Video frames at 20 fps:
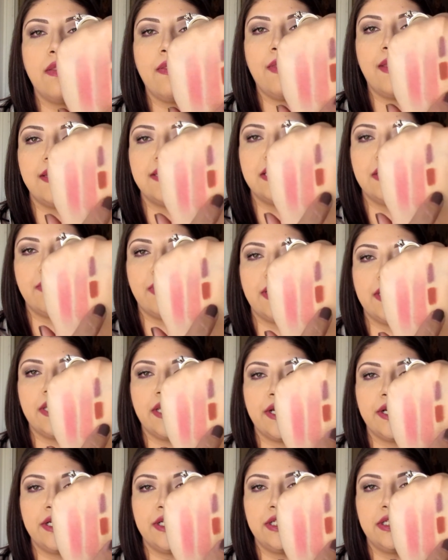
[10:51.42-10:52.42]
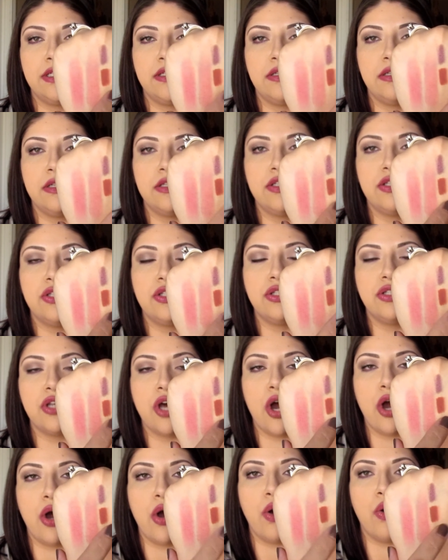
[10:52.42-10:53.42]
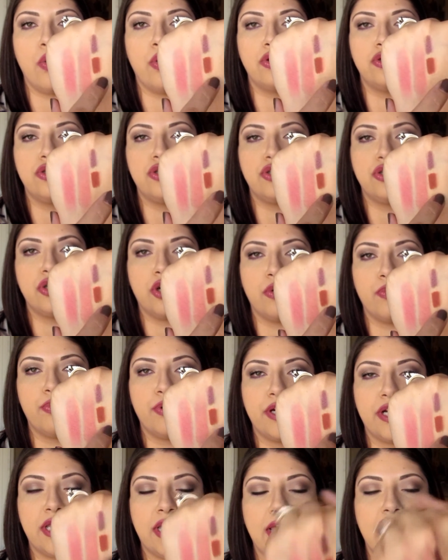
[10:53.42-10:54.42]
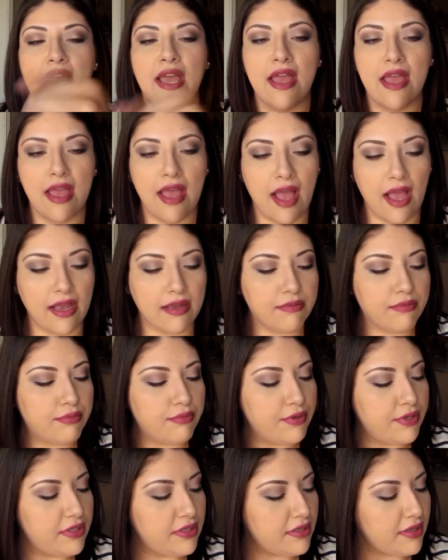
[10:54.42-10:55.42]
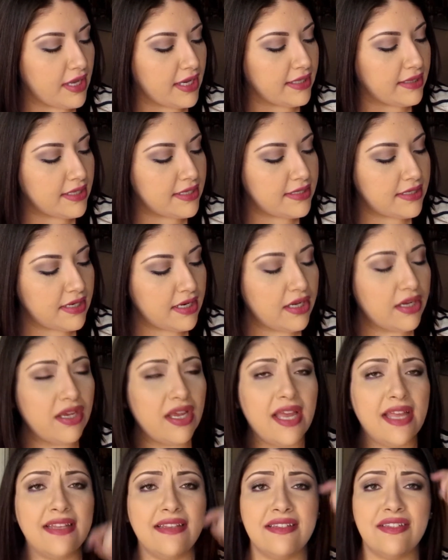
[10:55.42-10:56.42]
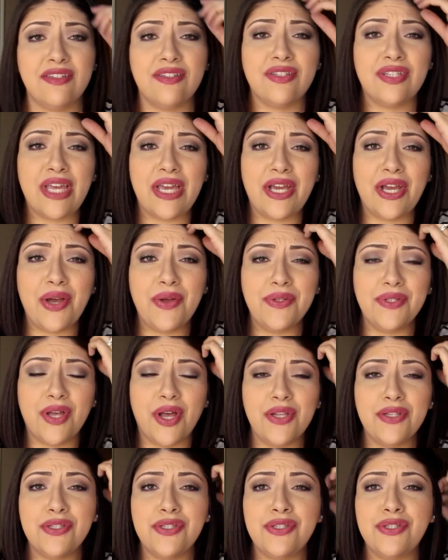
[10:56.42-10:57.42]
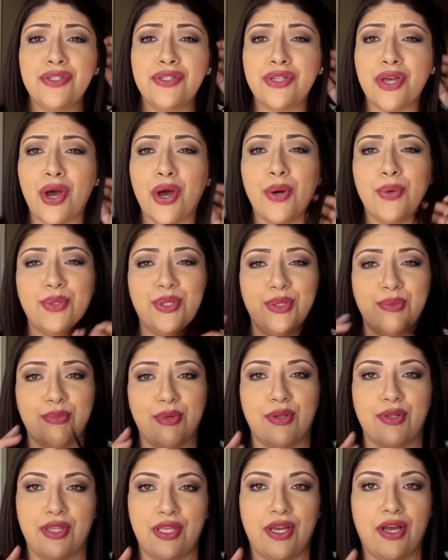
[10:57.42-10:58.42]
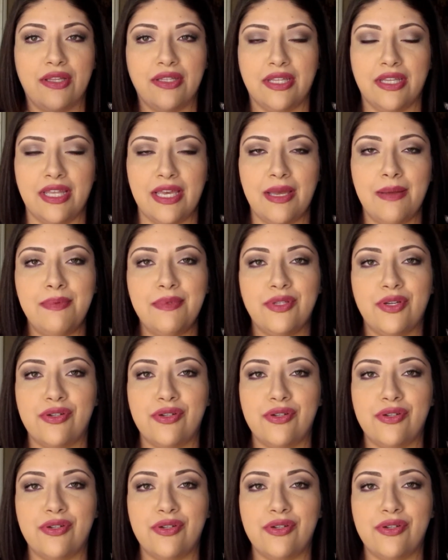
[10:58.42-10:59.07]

That's it right there. So pretty. I really like this, and it goes on so smoothly on the lips.